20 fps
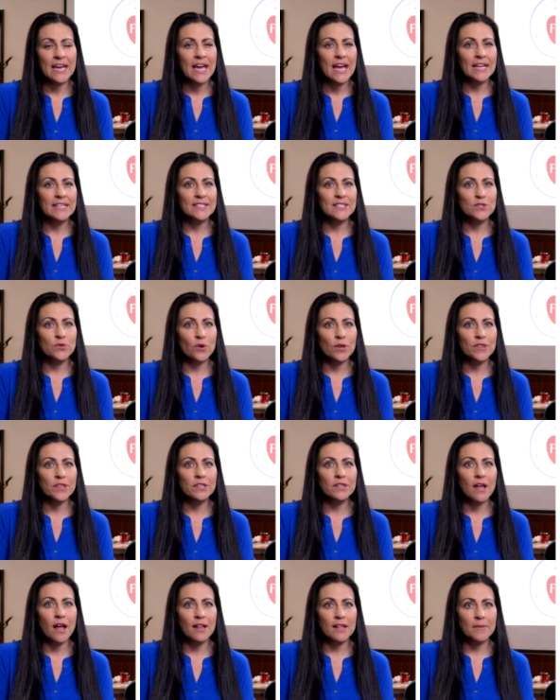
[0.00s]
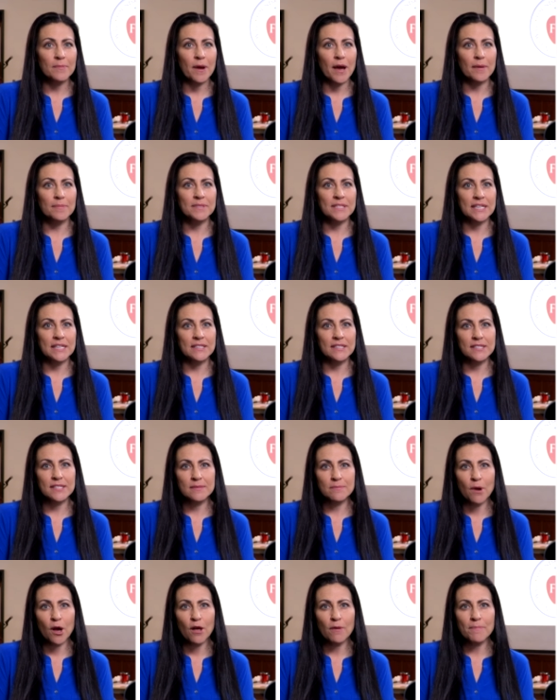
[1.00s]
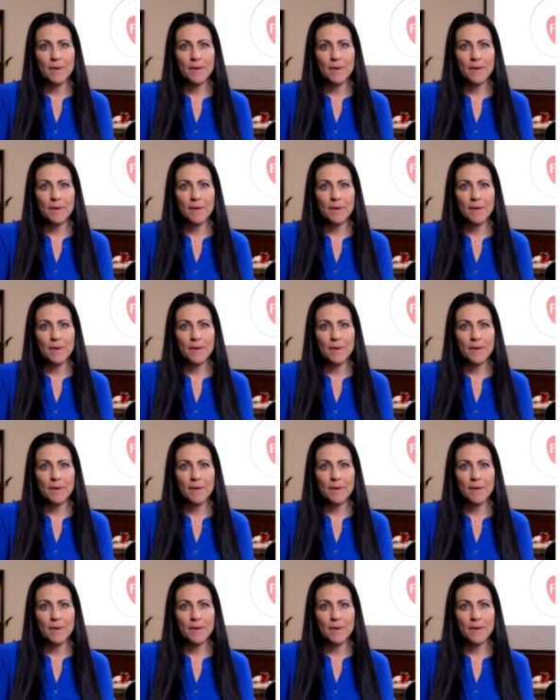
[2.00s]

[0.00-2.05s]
and sort the lollipops into small